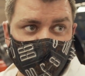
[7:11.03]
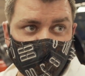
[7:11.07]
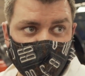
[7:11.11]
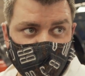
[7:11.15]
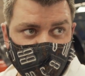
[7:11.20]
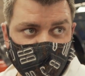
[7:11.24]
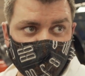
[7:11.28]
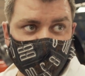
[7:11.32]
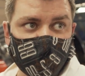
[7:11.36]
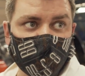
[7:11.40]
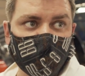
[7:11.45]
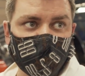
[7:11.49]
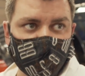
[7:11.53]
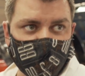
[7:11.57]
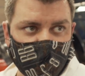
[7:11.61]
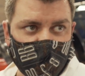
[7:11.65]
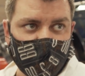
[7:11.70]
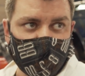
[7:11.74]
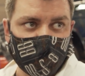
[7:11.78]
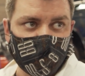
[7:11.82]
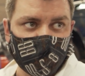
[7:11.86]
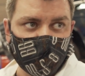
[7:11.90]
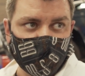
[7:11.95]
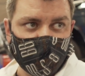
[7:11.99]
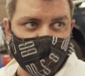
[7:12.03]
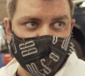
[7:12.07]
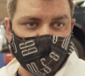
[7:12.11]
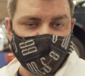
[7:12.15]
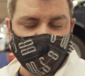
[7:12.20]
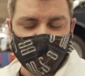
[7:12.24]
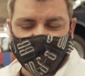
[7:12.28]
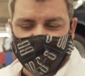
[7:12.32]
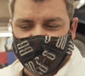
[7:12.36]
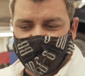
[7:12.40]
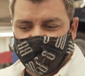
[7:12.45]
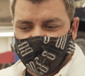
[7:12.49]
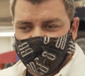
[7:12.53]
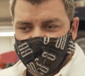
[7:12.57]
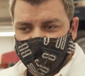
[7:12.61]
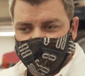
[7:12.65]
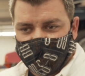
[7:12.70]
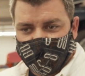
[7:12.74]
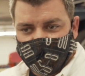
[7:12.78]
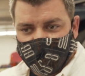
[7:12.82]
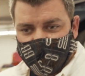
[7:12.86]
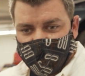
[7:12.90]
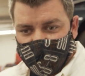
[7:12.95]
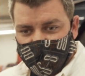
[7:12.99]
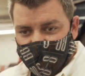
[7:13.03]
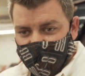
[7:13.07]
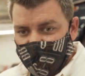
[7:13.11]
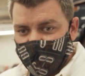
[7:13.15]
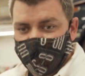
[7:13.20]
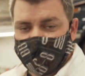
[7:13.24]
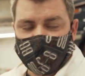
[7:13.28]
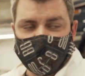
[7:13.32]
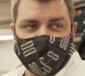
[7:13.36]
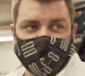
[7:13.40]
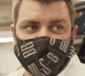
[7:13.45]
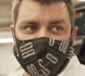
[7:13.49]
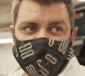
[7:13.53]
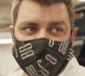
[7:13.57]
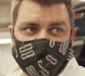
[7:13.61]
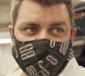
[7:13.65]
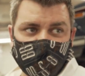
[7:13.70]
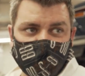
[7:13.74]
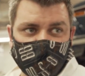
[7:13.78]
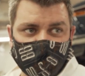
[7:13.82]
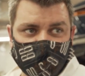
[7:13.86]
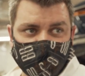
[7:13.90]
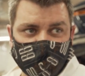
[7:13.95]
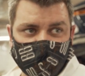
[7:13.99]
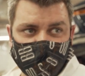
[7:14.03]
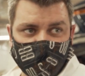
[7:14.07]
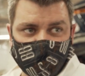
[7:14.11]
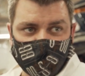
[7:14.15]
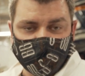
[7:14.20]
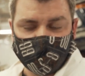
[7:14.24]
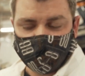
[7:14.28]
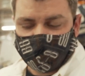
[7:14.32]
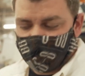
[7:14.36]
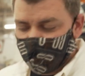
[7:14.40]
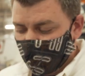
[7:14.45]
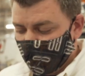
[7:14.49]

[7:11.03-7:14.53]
usable, reliable again, everything needs to be disassembled,